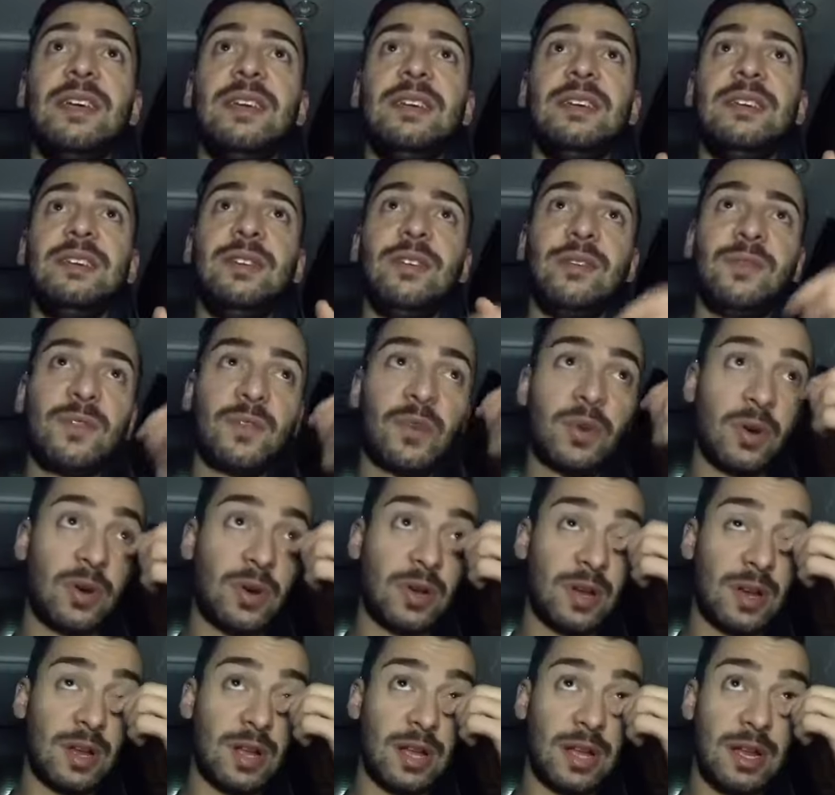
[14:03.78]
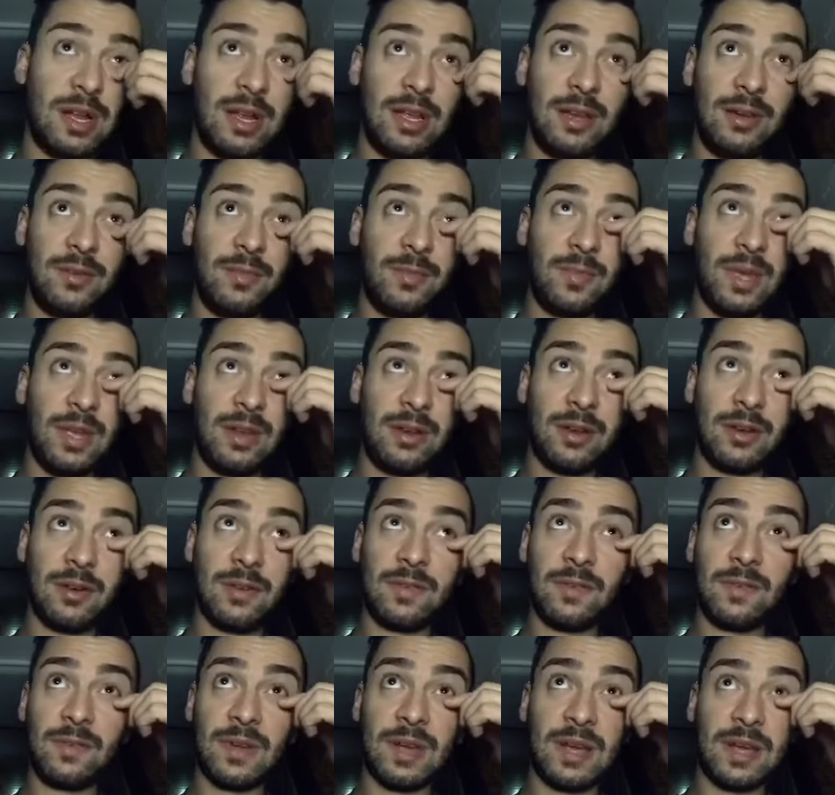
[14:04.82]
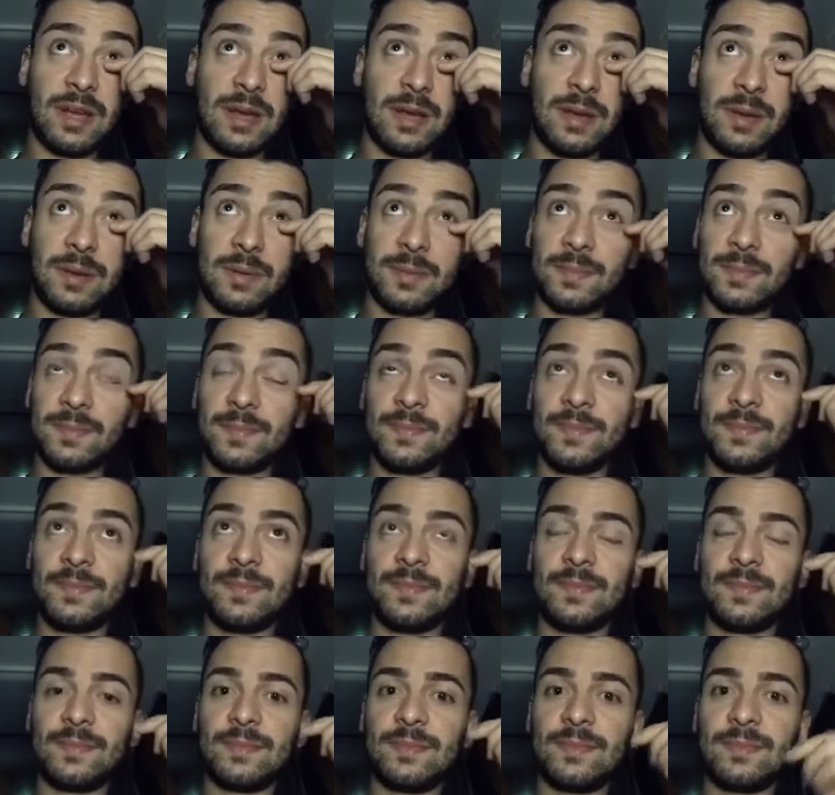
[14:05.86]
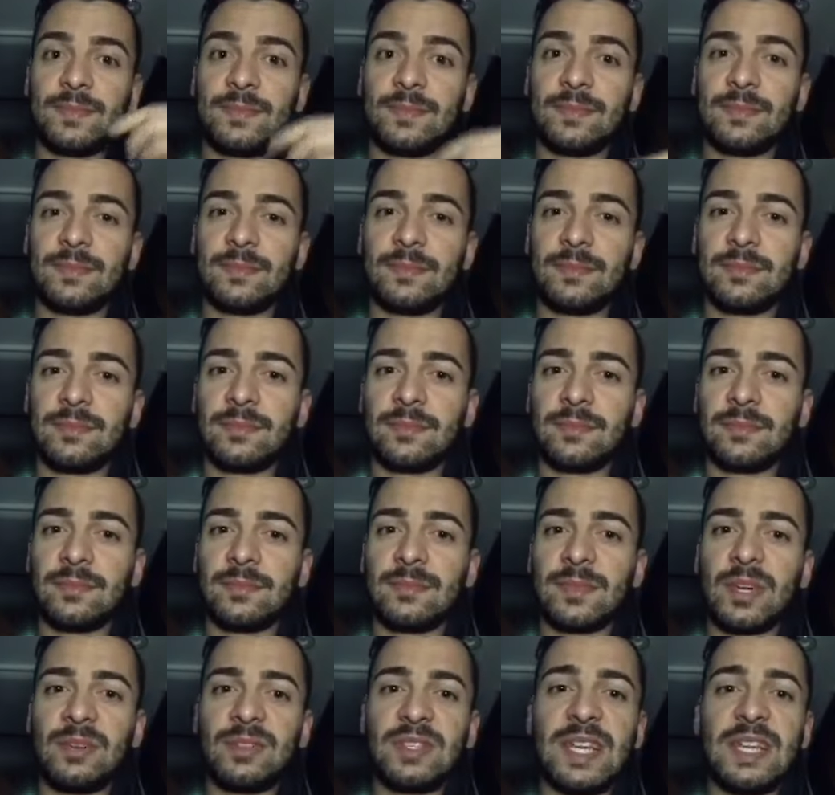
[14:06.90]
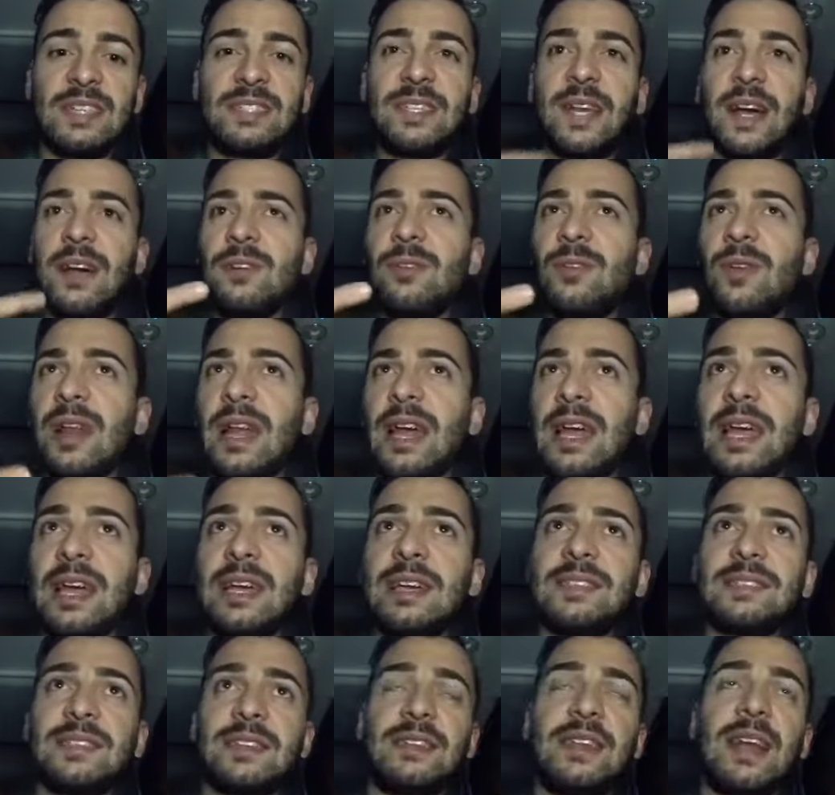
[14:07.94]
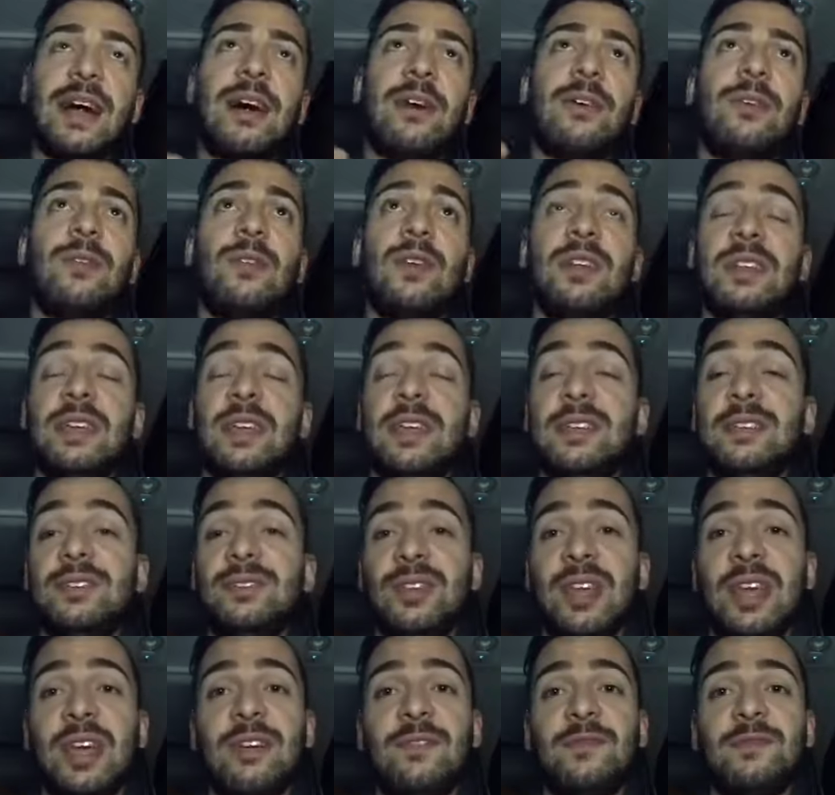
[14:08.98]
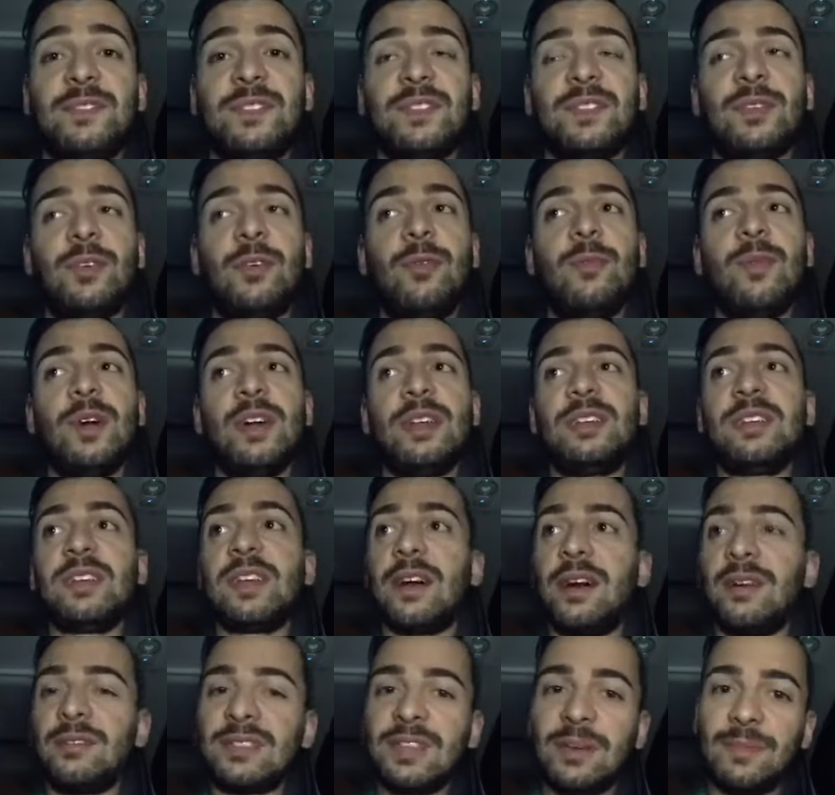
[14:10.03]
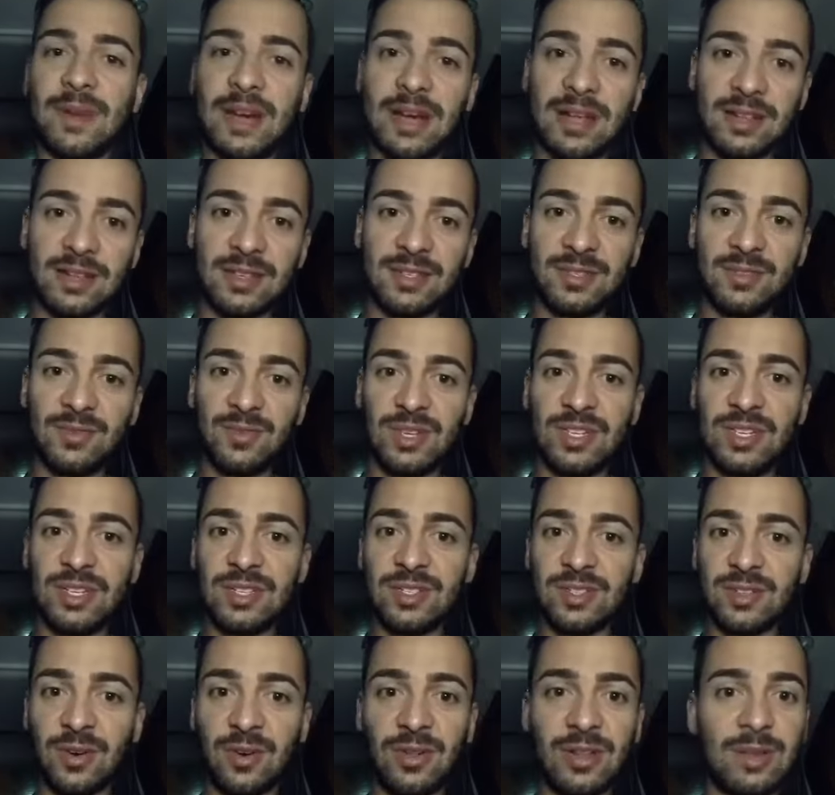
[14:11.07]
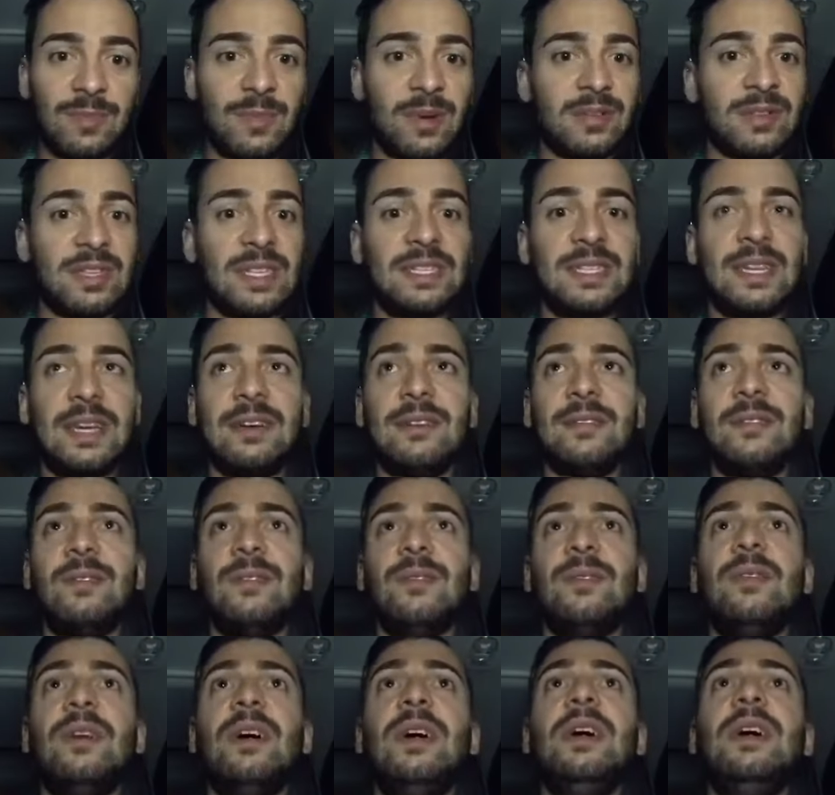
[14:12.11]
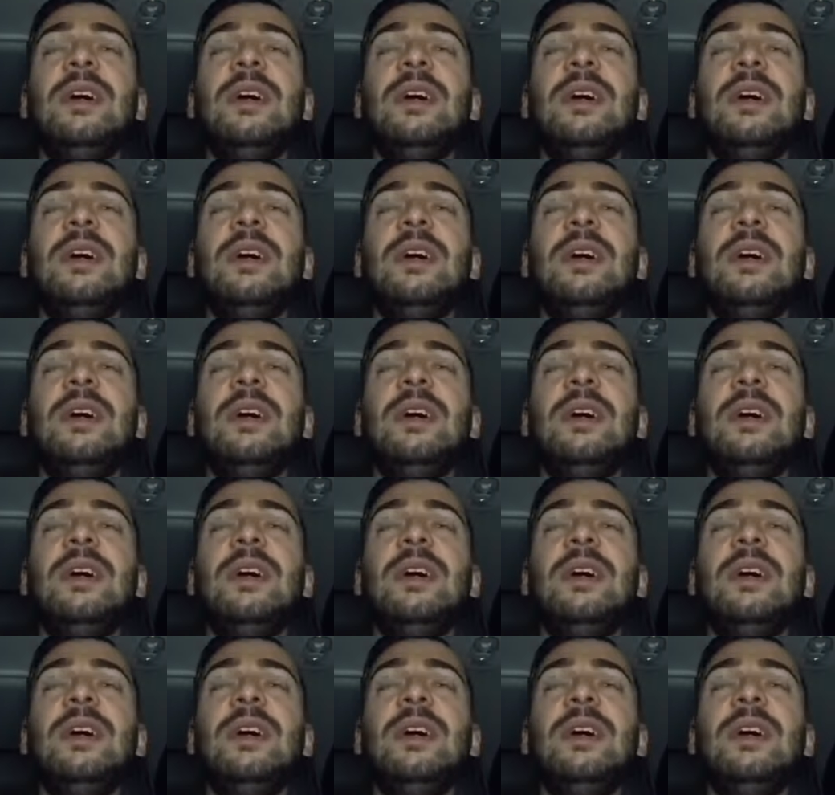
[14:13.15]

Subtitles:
You've got a little bit of, I would say, tango legs, and nowadays we have so much counterbalance, which is all about the tango.